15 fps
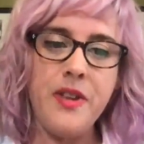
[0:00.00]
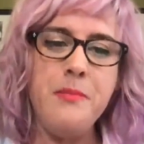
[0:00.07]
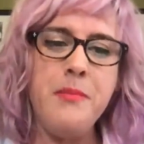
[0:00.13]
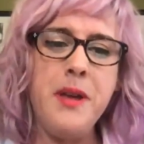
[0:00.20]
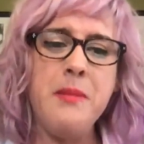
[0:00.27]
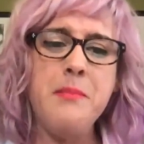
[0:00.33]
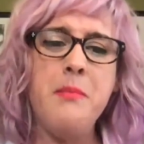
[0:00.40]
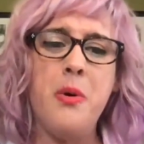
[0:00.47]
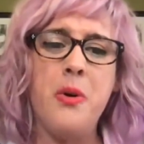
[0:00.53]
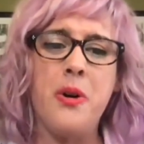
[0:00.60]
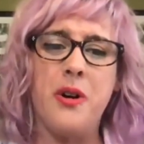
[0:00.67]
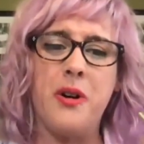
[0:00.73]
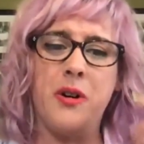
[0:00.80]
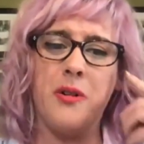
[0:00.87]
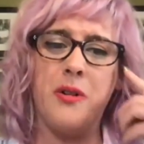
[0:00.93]
being
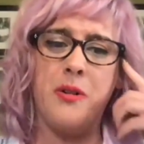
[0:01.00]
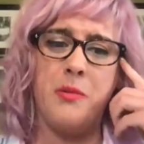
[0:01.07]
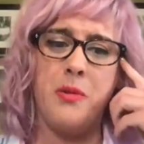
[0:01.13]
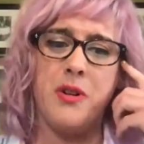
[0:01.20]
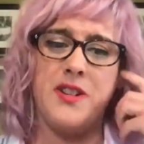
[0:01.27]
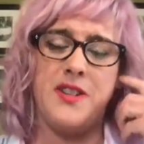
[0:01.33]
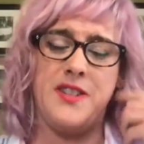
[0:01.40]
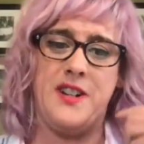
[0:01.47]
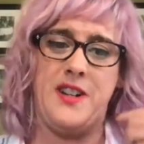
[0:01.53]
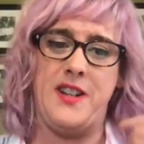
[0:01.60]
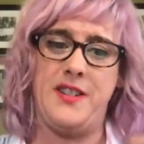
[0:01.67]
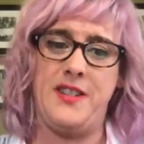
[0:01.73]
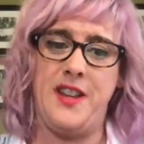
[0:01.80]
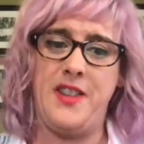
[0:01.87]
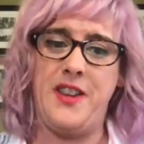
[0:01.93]
more more
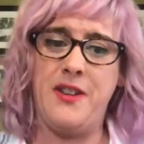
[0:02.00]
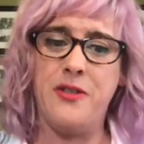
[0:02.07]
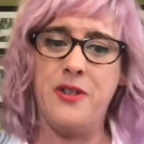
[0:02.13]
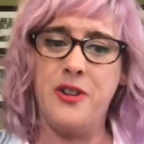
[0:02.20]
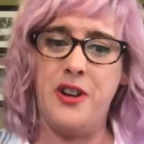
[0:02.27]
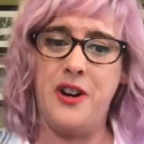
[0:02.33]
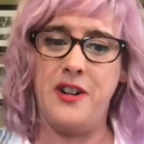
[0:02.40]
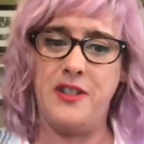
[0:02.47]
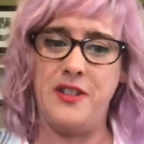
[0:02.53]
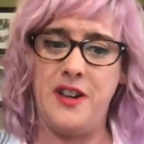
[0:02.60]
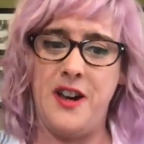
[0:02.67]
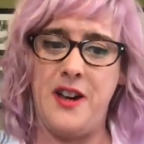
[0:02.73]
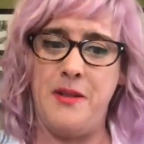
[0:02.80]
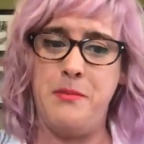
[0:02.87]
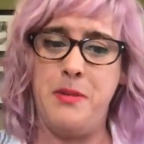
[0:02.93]
discussed. I think for a long
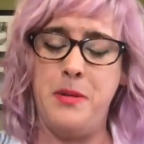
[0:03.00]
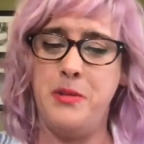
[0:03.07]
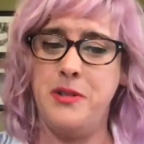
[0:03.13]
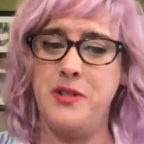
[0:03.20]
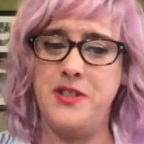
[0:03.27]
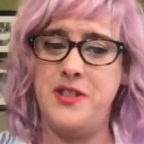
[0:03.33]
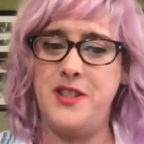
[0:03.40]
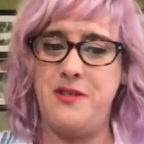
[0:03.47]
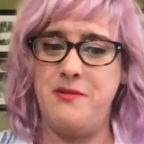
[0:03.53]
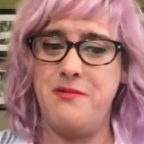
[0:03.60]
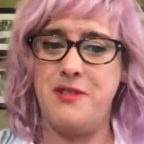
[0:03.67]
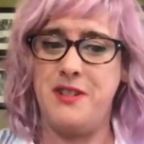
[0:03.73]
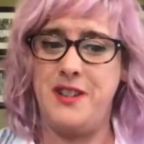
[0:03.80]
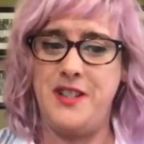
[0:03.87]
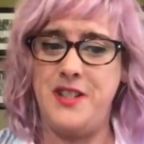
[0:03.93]
time people didn't
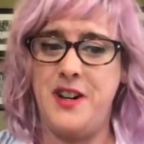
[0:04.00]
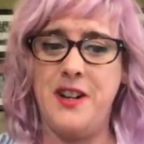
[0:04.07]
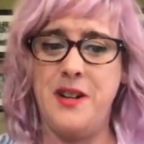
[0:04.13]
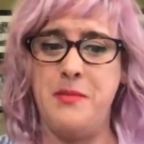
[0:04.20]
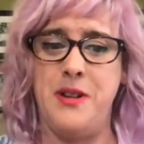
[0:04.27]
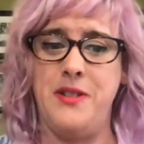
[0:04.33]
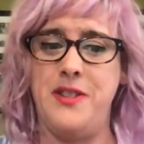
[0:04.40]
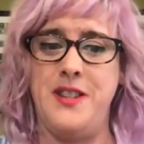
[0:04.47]
really talk about